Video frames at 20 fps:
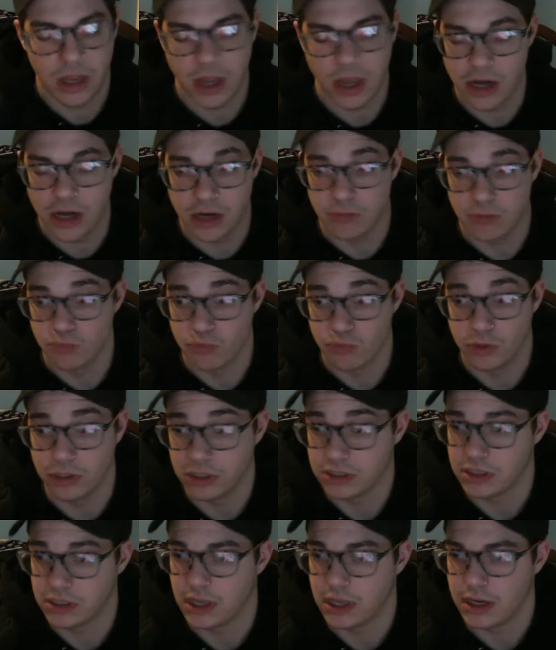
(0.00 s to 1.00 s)
and it
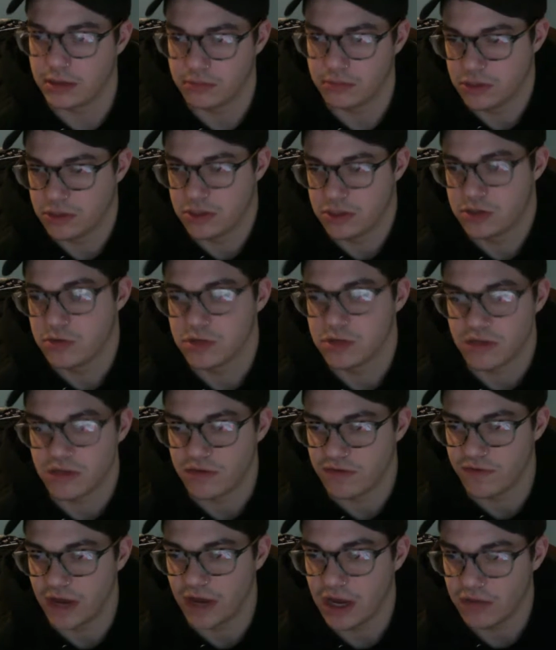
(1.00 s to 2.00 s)
really not. It's
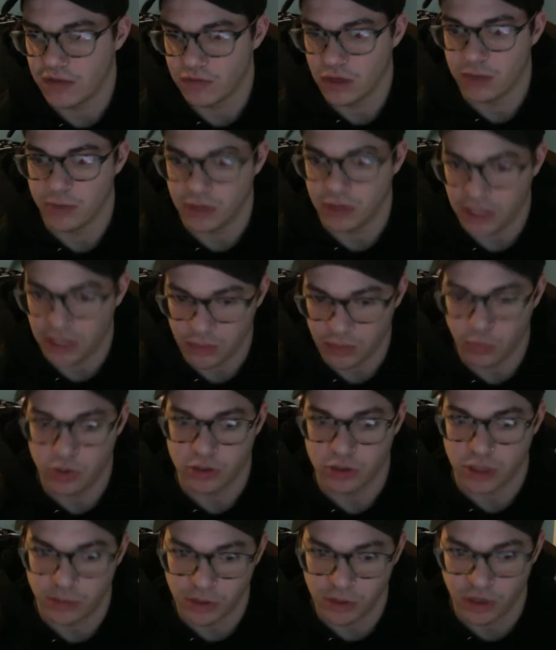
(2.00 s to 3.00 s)
275, right? But like
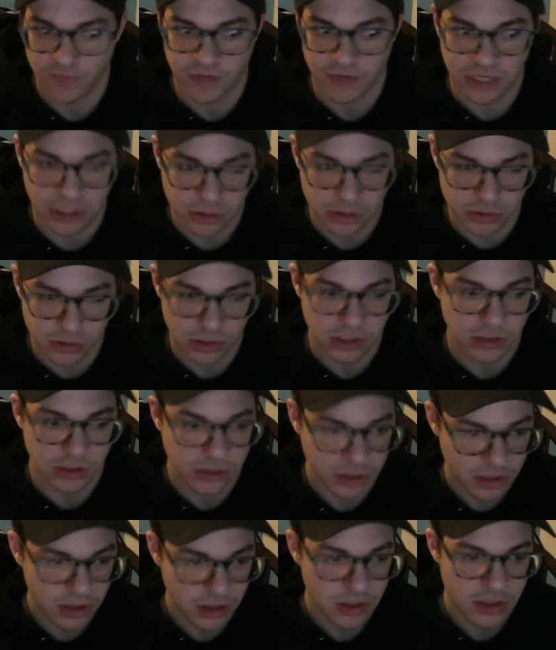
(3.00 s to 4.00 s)
when you're coming off an
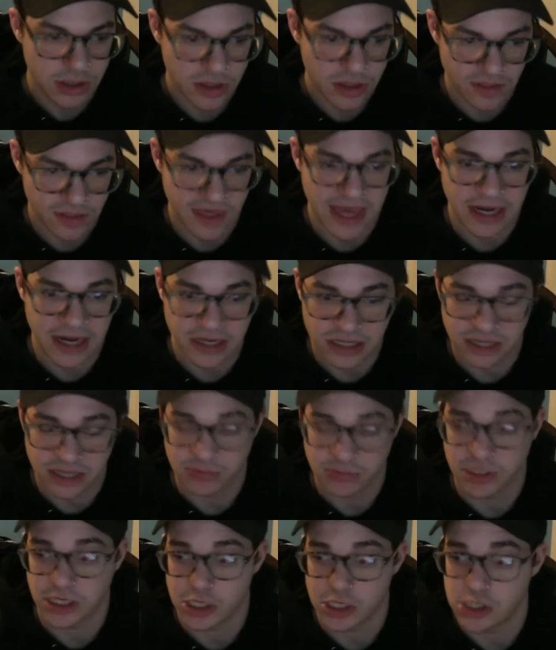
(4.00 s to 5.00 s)
injury, that
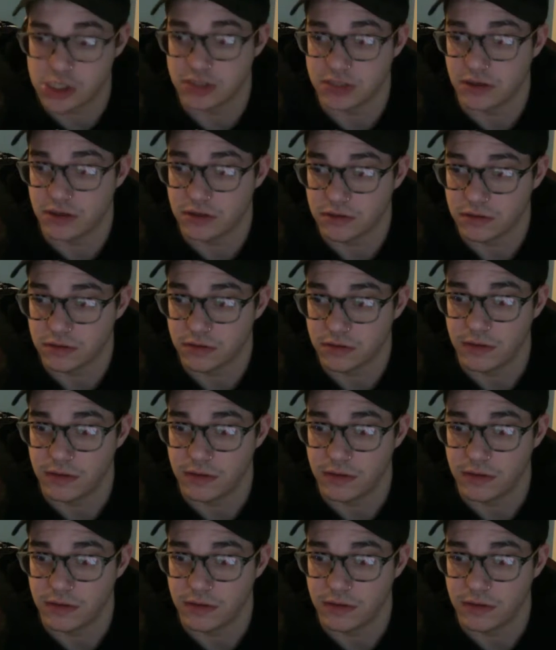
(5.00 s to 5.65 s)
seems like a shit ton.